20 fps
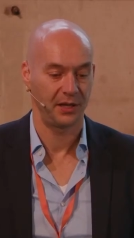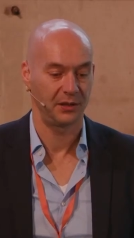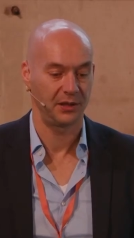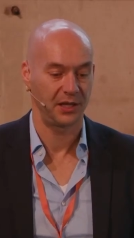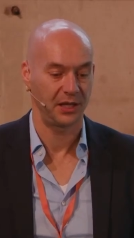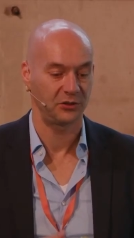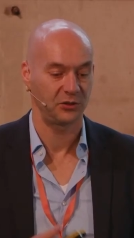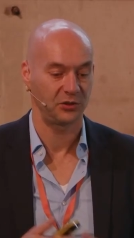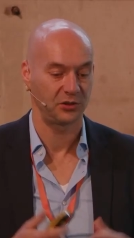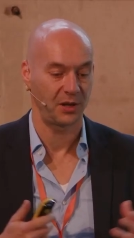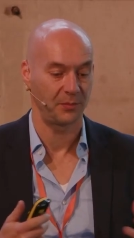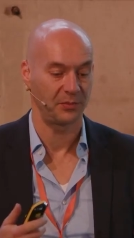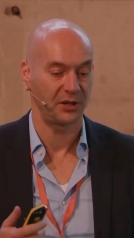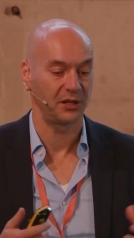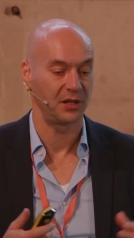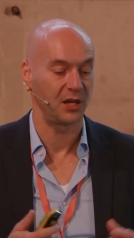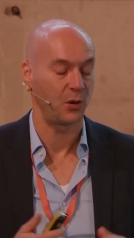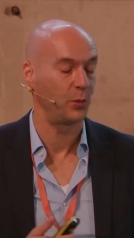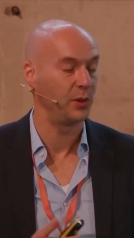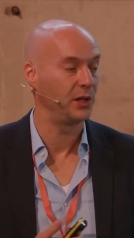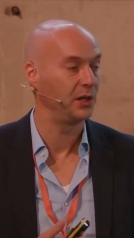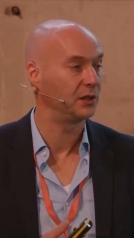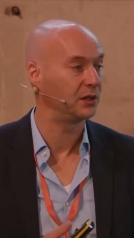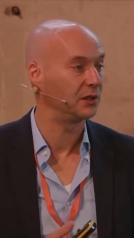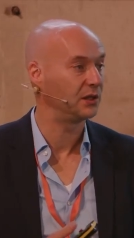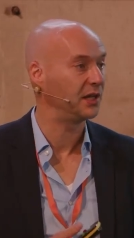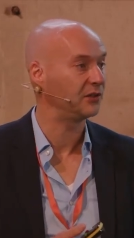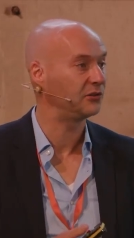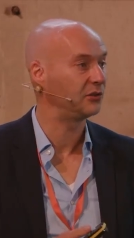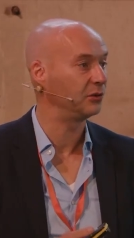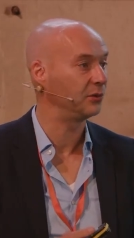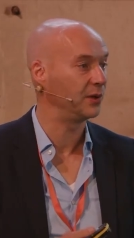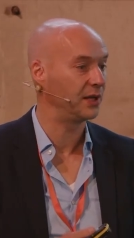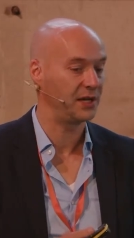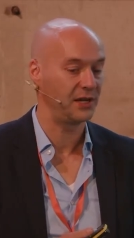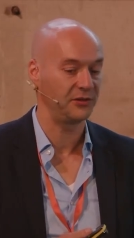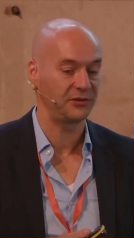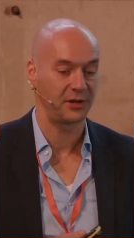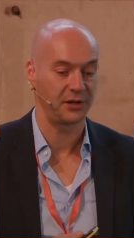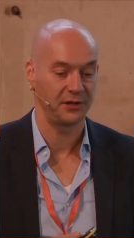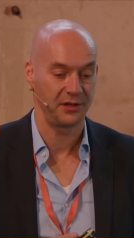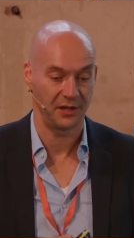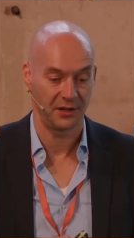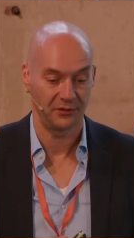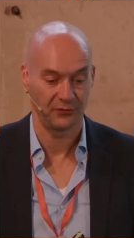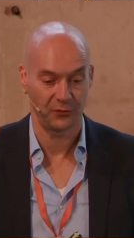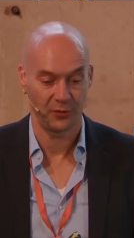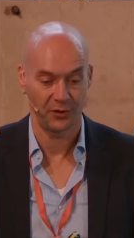that's something that we connect to at SIDN, for